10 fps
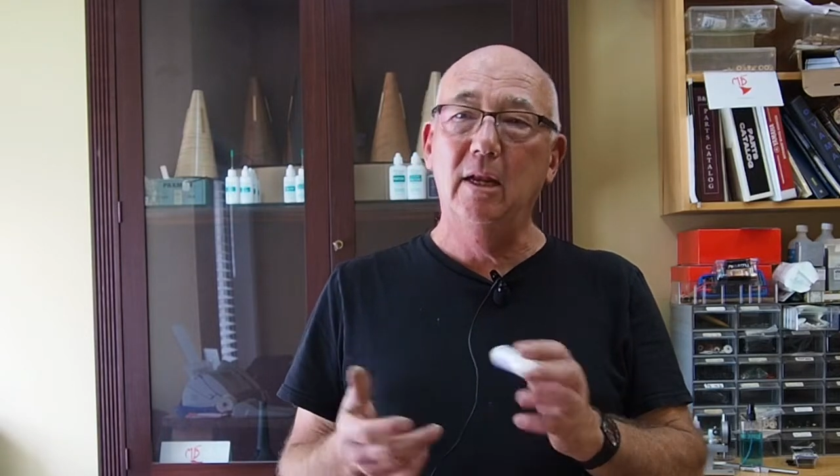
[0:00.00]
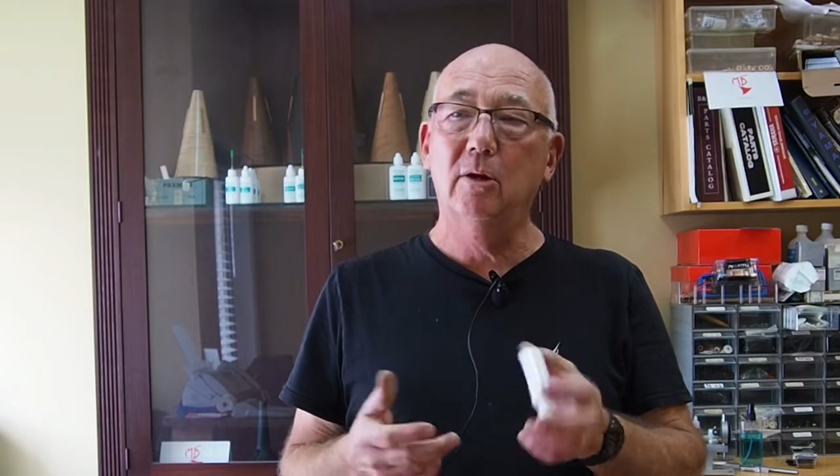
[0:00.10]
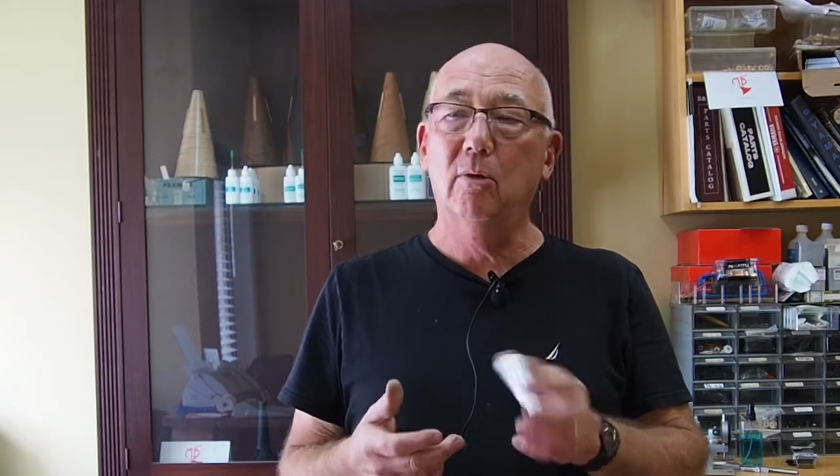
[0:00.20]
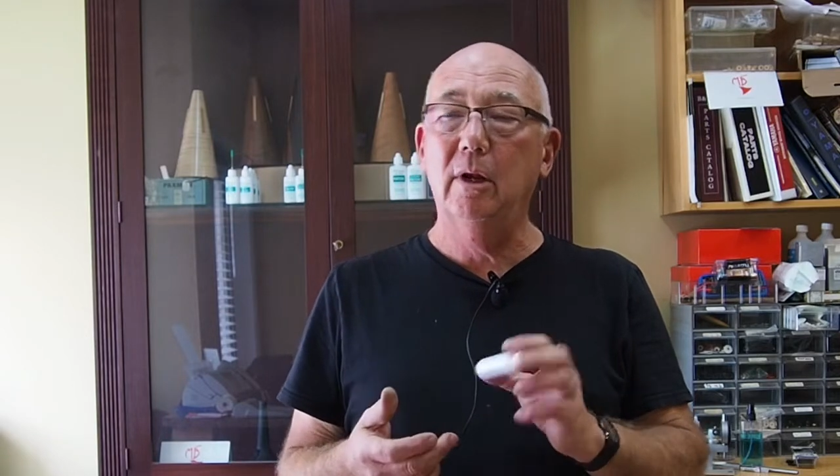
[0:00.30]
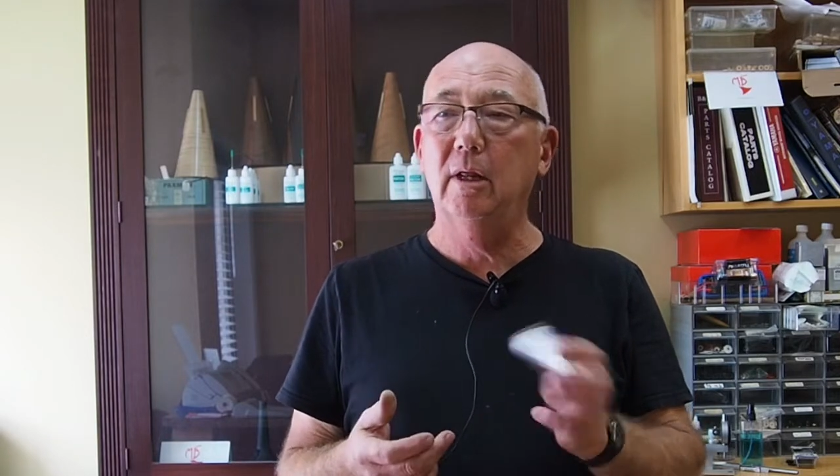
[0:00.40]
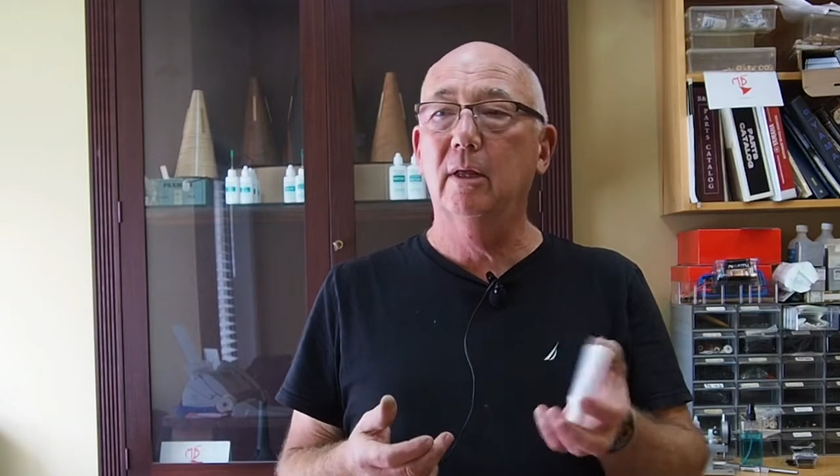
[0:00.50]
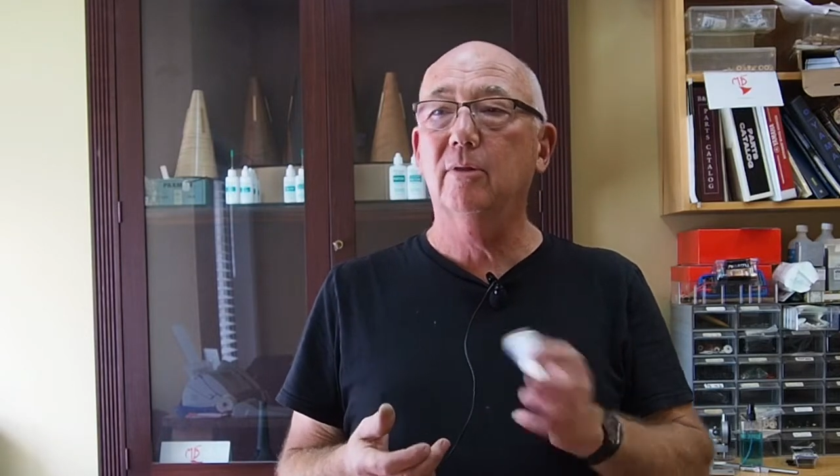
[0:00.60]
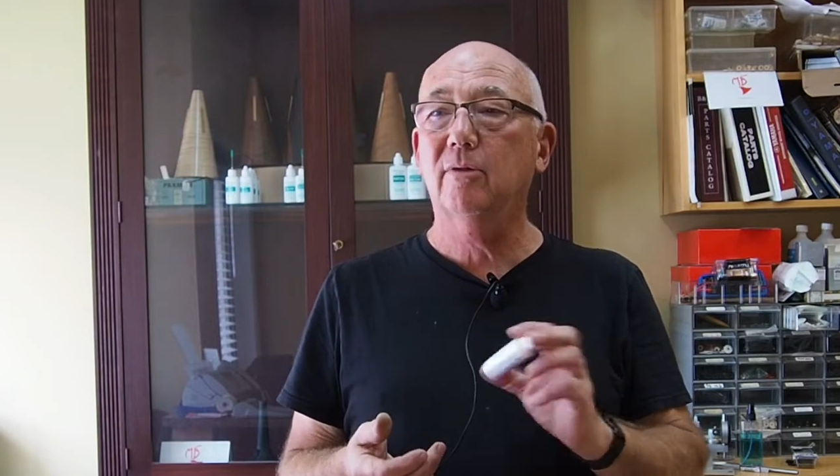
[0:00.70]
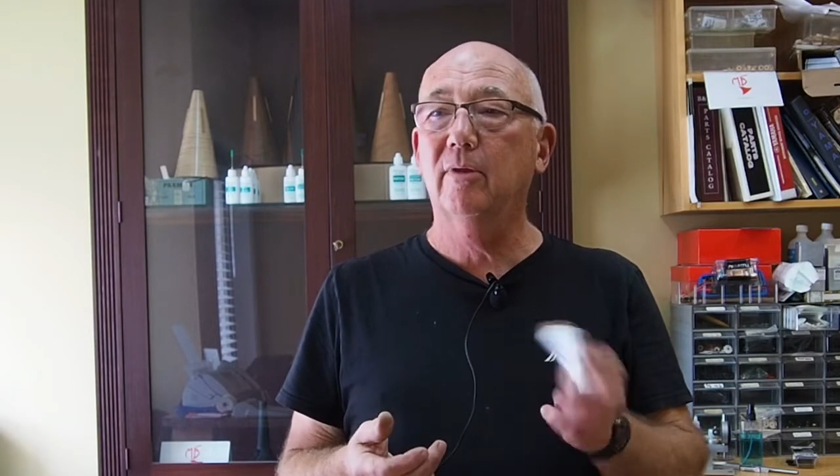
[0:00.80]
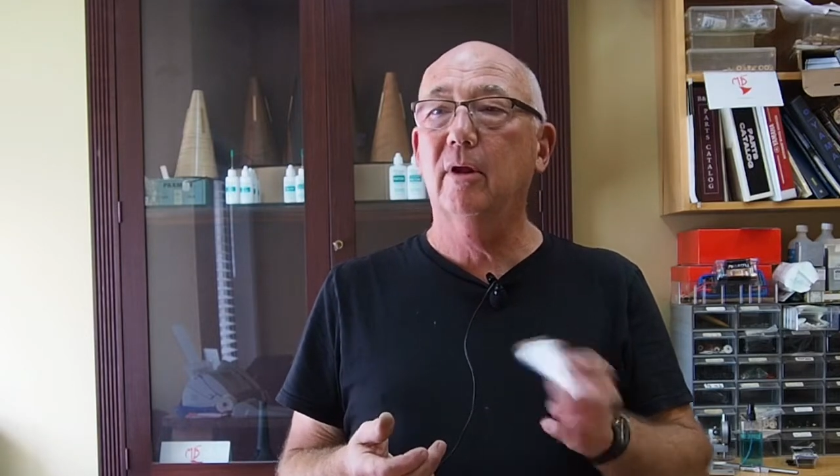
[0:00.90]

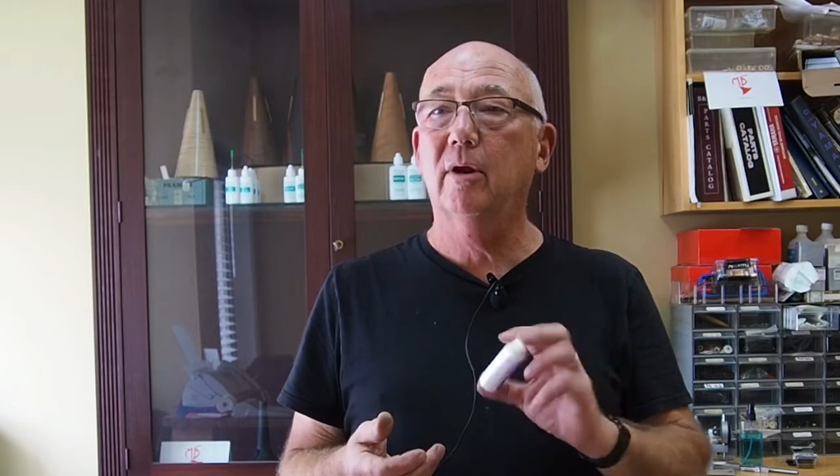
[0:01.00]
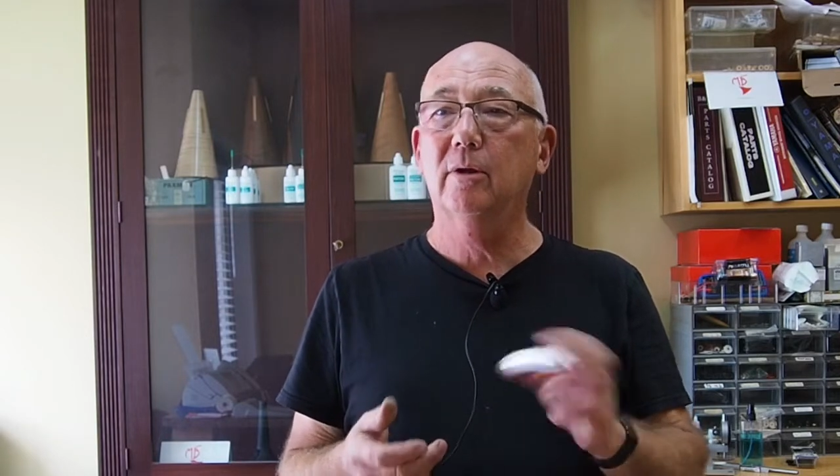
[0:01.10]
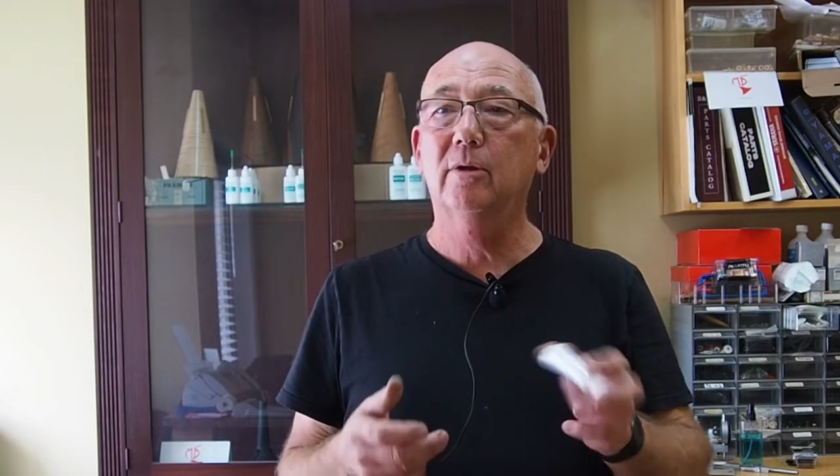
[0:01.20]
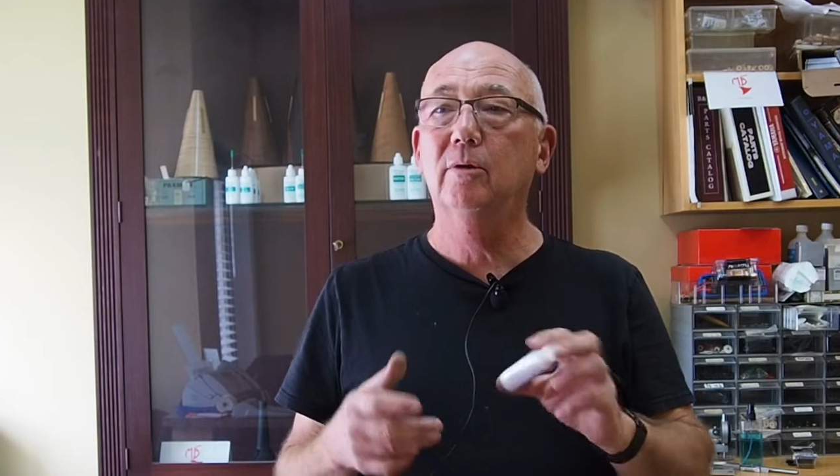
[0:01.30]
ingredients that are